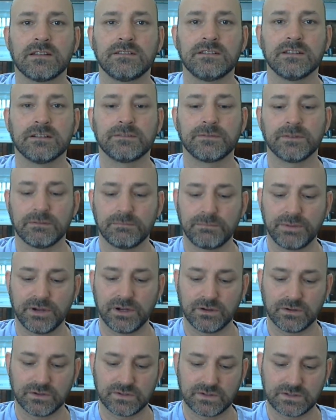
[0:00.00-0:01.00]
different
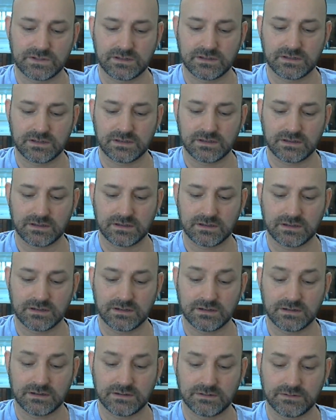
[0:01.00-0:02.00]
posts.
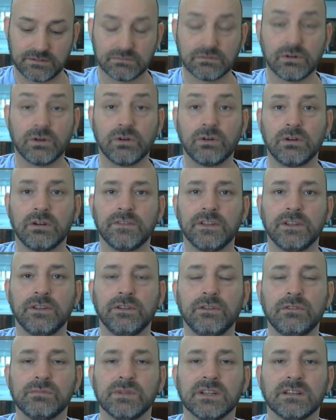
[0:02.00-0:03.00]
The role of the
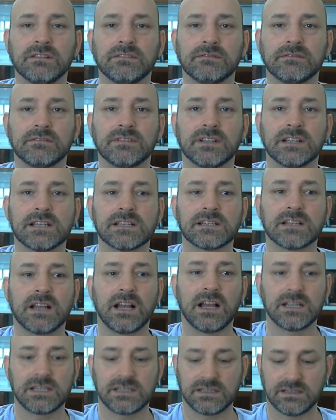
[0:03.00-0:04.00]
human, as
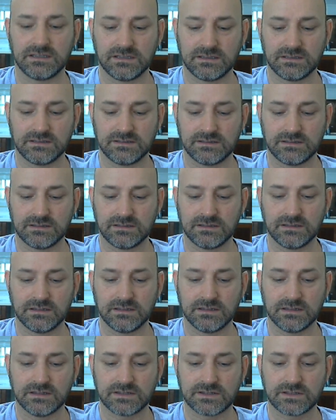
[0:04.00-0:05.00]
I see it,
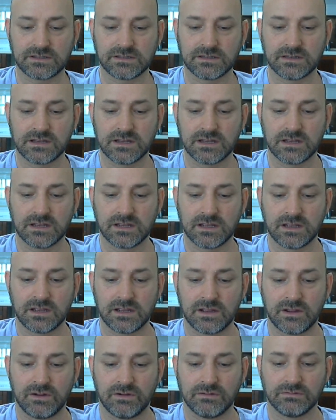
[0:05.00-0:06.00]
is
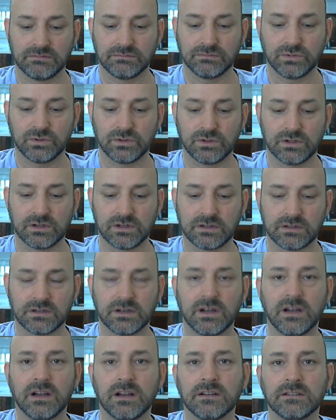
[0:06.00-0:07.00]
more
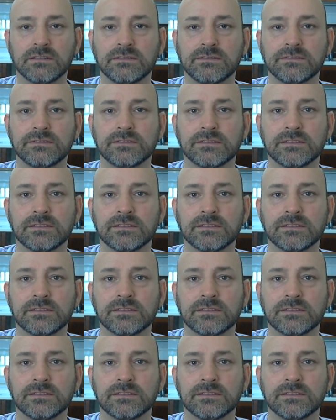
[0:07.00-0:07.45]
of